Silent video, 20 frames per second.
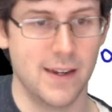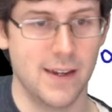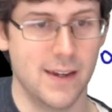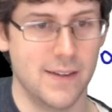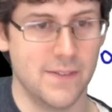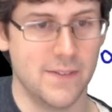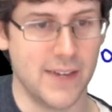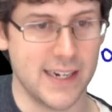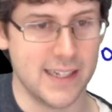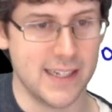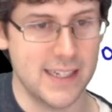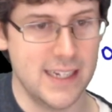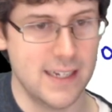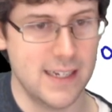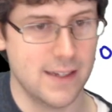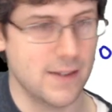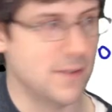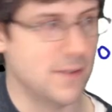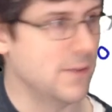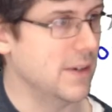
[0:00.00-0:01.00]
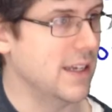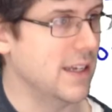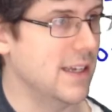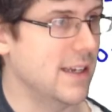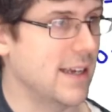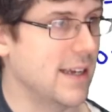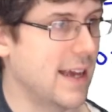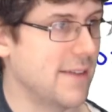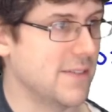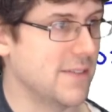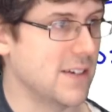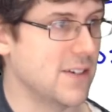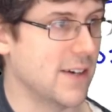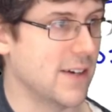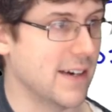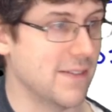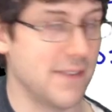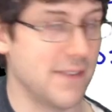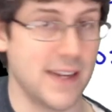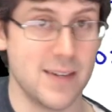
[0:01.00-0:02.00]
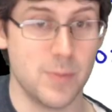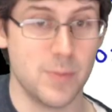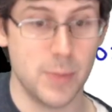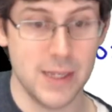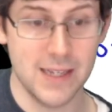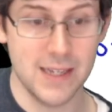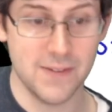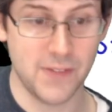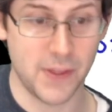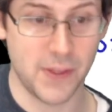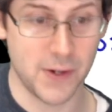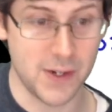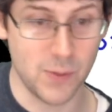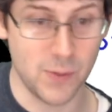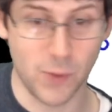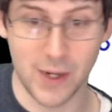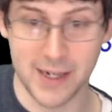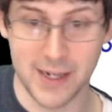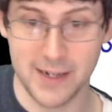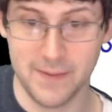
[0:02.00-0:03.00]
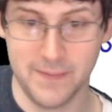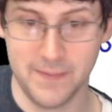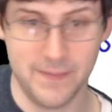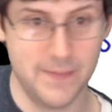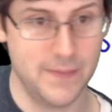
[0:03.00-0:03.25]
Finally, we have to try to find P of 31.